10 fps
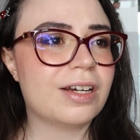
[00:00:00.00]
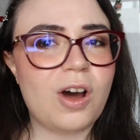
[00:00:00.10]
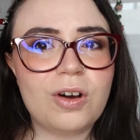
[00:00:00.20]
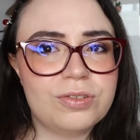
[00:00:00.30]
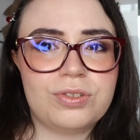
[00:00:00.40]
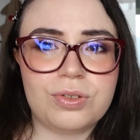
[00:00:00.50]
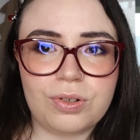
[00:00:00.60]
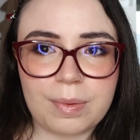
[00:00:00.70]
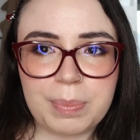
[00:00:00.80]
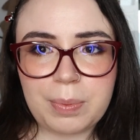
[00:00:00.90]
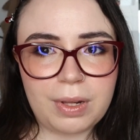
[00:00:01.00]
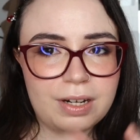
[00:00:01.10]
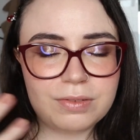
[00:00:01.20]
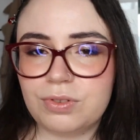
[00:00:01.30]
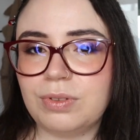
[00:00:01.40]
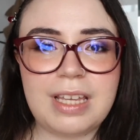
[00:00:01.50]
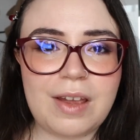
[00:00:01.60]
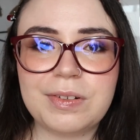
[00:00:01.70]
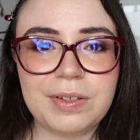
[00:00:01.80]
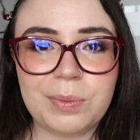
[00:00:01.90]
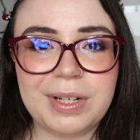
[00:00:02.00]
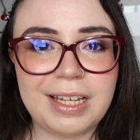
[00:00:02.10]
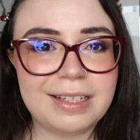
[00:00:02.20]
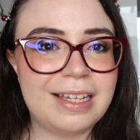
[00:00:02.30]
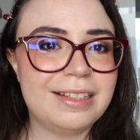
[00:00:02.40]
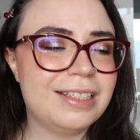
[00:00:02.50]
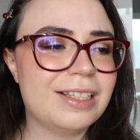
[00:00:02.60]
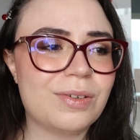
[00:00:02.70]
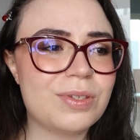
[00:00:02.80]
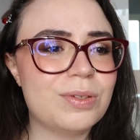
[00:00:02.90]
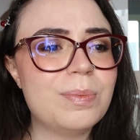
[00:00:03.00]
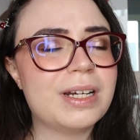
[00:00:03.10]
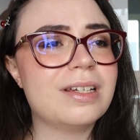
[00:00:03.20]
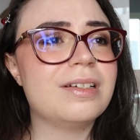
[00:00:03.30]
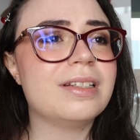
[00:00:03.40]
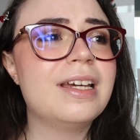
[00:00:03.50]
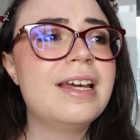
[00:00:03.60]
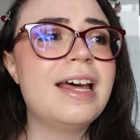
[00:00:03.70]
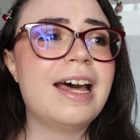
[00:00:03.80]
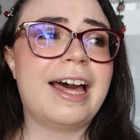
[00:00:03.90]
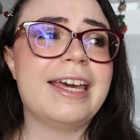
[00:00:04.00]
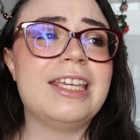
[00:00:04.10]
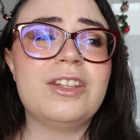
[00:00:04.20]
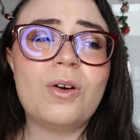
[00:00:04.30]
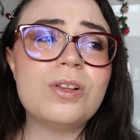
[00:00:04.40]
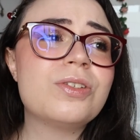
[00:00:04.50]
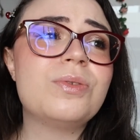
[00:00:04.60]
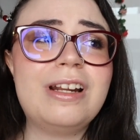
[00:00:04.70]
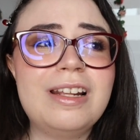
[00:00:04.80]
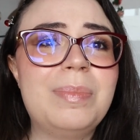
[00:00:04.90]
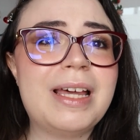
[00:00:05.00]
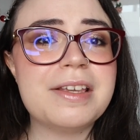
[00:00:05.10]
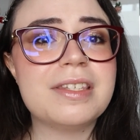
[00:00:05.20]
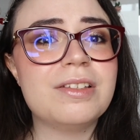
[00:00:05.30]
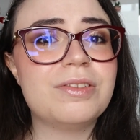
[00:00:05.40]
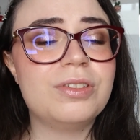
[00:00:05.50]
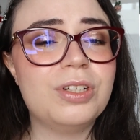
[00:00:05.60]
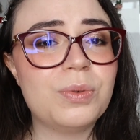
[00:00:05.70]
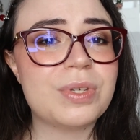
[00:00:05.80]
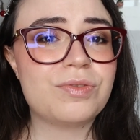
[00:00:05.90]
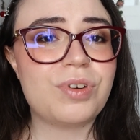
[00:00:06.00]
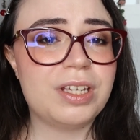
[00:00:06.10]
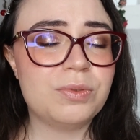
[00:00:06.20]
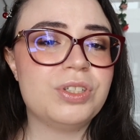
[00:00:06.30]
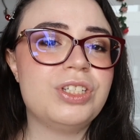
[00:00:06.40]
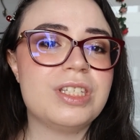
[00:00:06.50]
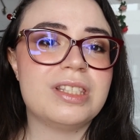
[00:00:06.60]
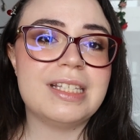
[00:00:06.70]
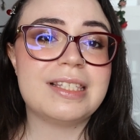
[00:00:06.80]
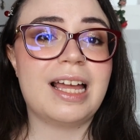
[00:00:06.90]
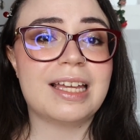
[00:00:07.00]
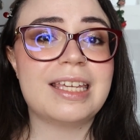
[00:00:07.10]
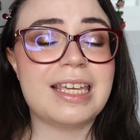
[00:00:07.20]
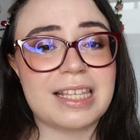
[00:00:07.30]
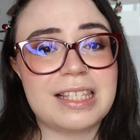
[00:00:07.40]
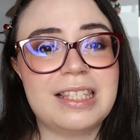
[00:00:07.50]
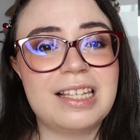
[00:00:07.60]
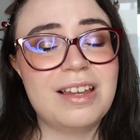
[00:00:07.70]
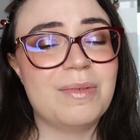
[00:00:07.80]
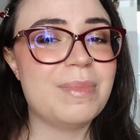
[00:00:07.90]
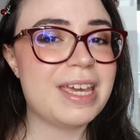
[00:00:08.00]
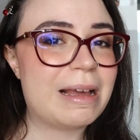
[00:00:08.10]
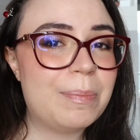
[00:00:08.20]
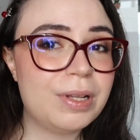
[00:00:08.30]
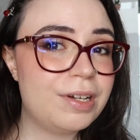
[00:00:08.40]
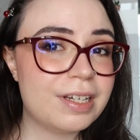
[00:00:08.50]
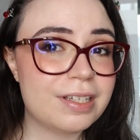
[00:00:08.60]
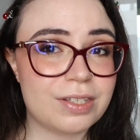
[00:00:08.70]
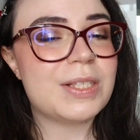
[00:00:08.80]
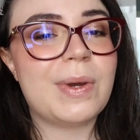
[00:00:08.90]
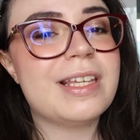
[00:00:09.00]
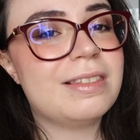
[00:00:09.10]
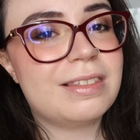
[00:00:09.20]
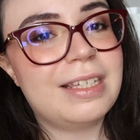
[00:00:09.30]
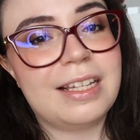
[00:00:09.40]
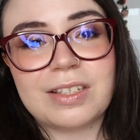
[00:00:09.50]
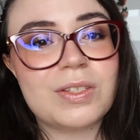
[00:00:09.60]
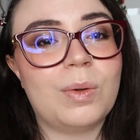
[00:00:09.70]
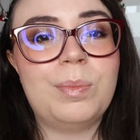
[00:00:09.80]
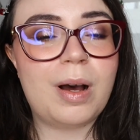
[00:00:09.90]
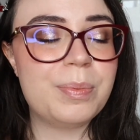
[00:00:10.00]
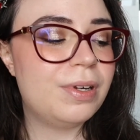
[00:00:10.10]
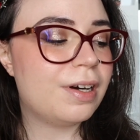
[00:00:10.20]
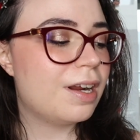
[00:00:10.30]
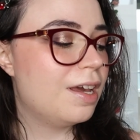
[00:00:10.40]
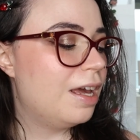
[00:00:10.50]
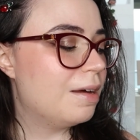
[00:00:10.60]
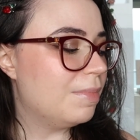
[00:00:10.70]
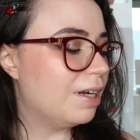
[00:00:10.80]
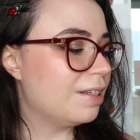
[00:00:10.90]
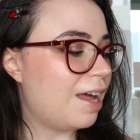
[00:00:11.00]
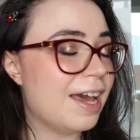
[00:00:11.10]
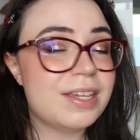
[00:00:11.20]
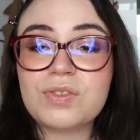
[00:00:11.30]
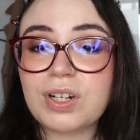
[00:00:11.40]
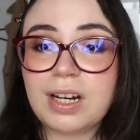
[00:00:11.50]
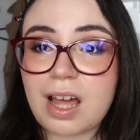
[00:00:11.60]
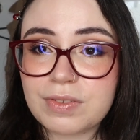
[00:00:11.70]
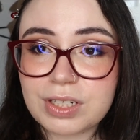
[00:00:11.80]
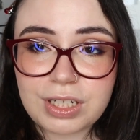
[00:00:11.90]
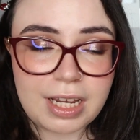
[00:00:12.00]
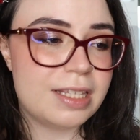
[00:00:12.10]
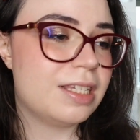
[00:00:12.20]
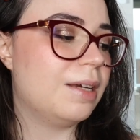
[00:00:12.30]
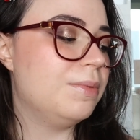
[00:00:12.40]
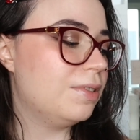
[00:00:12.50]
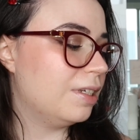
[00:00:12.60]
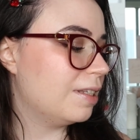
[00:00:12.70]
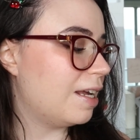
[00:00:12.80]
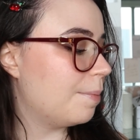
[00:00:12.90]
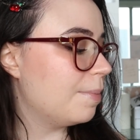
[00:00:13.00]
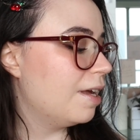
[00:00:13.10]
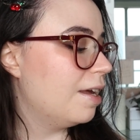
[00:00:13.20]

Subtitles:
contour. People are doing everything with it and it looks super good. It also really plays into the newest trend, which is the sun-kissed makeup look. That's why it's getting so popular. But I really love the shades. I'm using them.